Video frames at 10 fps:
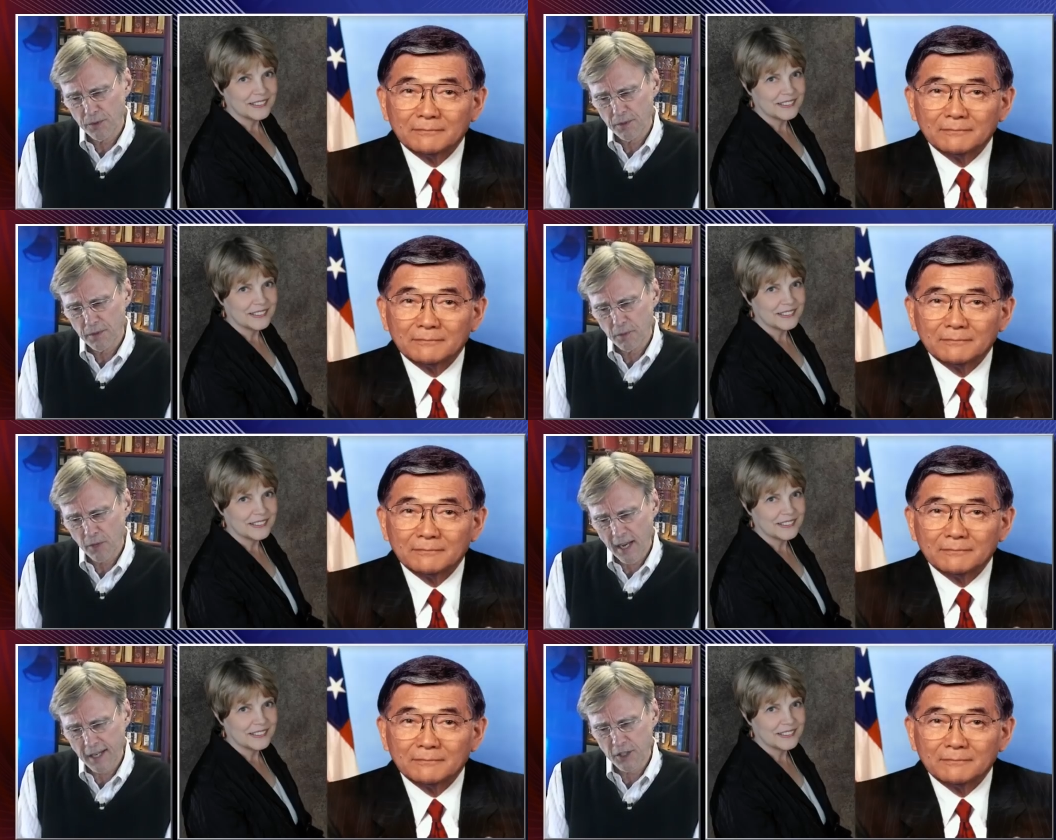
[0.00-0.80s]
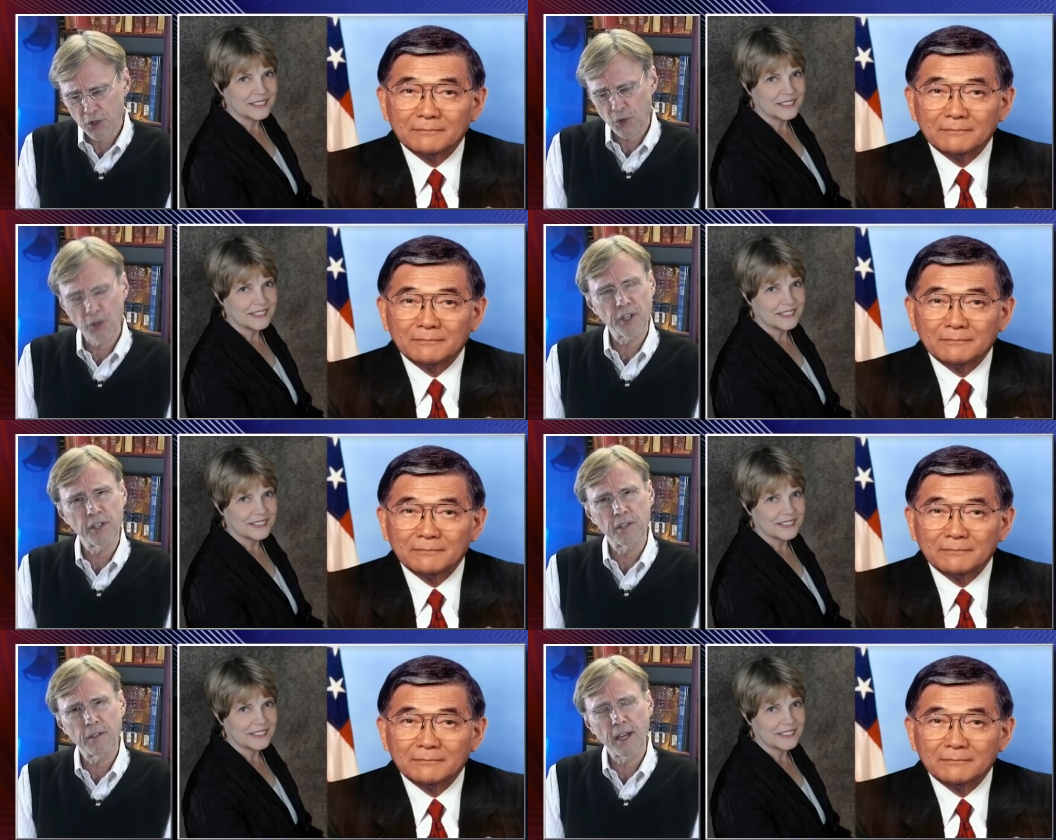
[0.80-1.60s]
Speaker 1: we're not
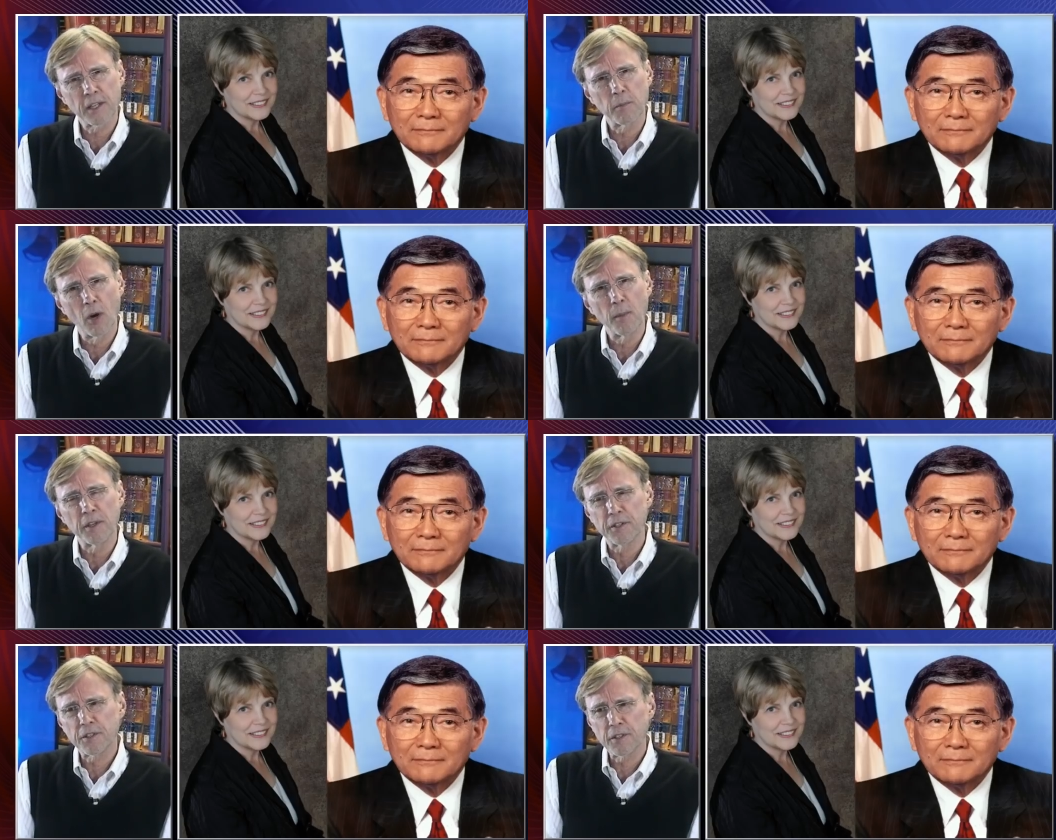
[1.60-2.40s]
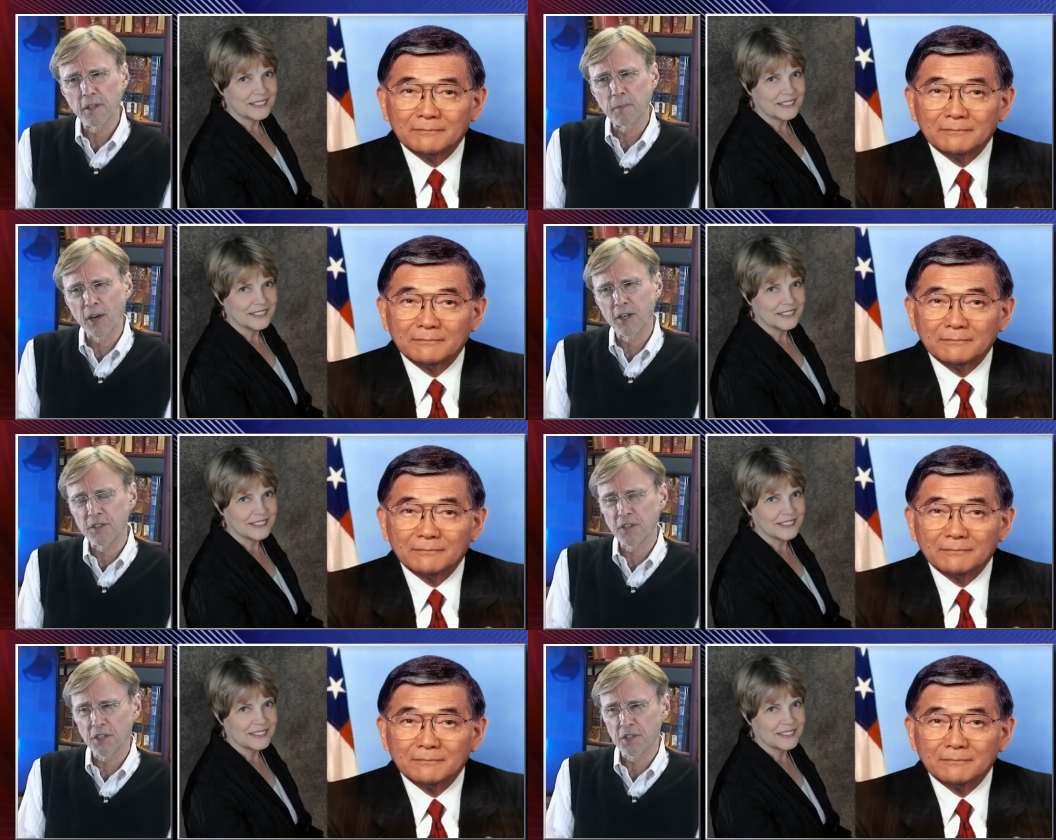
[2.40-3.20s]
interning at the moment uh, American
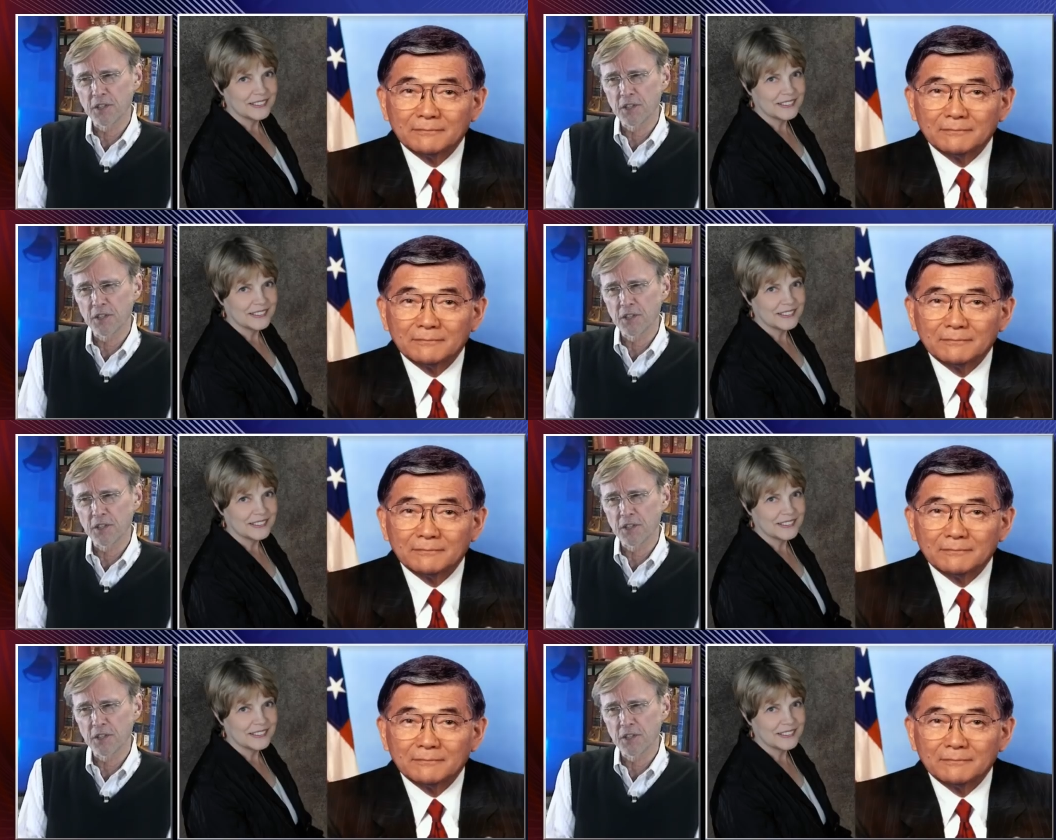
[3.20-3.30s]
citizens.